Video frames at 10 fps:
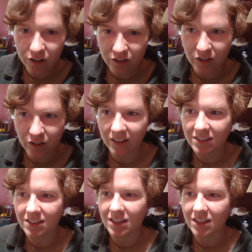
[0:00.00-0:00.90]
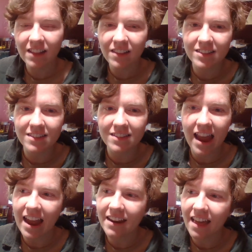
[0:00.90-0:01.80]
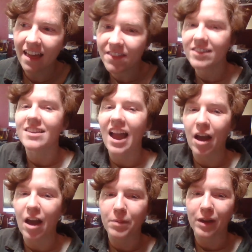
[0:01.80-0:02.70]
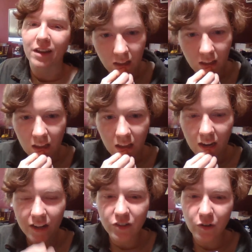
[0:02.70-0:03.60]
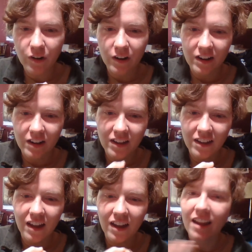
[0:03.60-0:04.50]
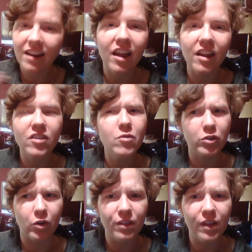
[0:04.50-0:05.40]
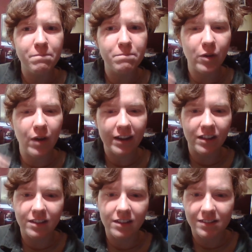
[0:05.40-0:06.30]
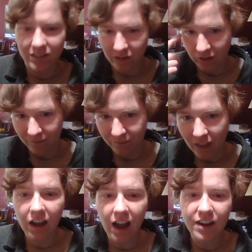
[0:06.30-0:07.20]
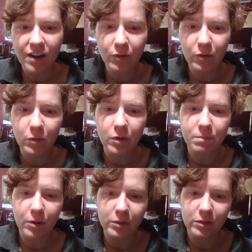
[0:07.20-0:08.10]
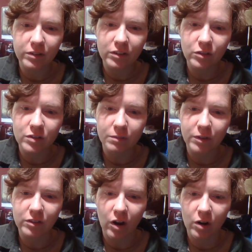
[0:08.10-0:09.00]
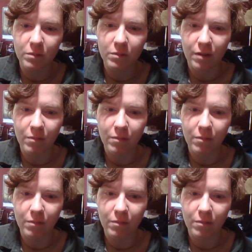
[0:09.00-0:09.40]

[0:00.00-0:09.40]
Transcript: are crazy and this and that, and this is not helping. I adore and you adore them, but you act like this? Okay. I never would purposely do something to harm them.